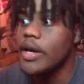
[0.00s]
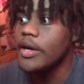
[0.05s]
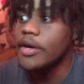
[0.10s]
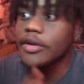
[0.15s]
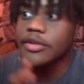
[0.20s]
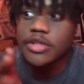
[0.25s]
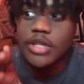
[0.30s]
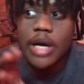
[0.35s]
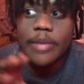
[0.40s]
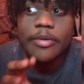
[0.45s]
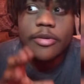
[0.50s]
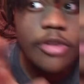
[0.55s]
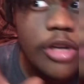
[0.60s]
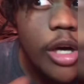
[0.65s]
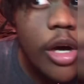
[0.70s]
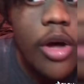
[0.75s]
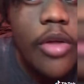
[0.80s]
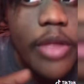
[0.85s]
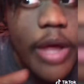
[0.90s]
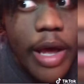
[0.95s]
on top of
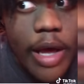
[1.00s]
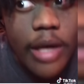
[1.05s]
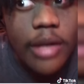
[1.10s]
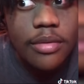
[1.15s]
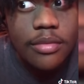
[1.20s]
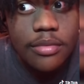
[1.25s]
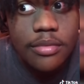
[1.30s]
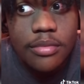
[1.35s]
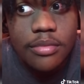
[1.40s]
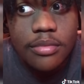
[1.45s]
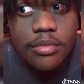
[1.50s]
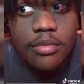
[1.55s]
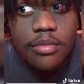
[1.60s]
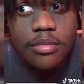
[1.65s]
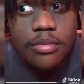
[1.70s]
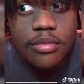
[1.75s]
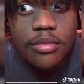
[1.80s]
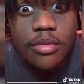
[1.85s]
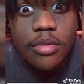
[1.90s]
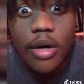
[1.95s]
all that,
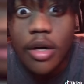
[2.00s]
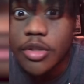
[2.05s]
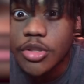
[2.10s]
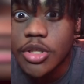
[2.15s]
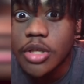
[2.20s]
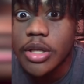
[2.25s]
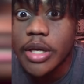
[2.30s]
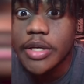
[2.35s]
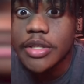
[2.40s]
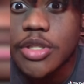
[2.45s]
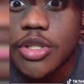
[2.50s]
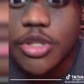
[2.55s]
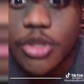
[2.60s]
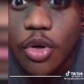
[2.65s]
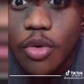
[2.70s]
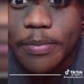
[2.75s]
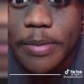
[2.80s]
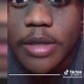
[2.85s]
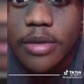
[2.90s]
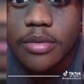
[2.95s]
aren't y'all like
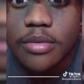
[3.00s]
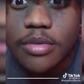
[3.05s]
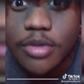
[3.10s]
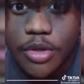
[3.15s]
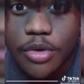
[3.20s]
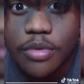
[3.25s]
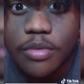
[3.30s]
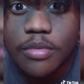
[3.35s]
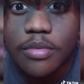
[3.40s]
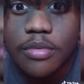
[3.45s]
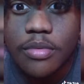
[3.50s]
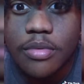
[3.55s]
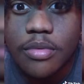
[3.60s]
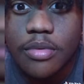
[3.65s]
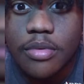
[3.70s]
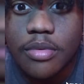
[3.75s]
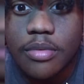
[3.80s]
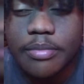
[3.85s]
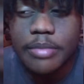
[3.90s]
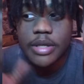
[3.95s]
stupid too?
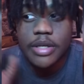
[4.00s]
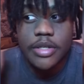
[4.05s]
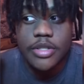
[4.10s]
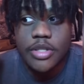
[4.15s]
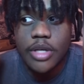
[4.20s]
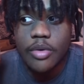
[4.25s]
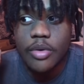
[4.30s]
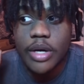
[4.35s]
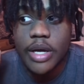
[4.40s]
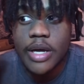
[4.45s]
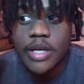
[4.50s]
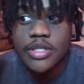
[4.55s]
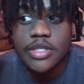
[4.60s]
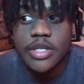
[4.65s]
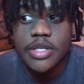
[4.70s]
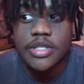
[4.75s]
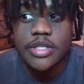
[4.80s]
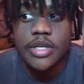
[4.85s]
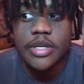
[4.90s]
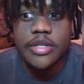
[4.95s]
Because y'all would ask
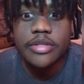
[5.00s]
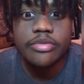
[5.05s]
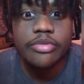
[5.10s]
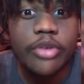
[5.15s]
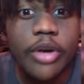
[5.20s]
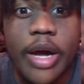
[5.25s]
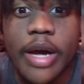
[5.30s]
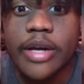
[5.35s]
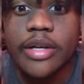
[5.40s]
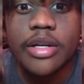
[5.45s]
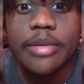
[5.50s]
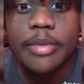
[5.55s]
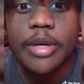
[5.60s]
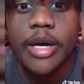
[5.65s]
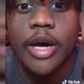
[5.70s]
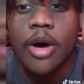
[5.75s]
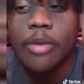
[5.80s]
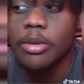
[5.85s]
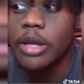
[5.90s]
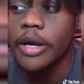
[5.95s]
these kids for academic
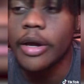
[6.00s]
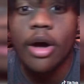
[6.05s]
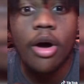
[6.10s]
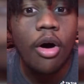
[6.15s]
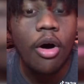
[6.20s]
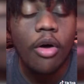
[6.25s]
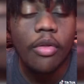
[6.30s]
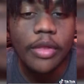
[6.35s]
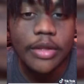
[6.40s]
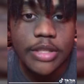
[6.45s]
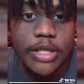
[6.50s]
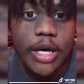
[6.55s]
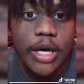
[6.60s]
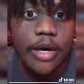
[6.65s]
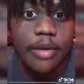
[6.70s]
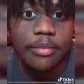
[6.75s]
help like all the time.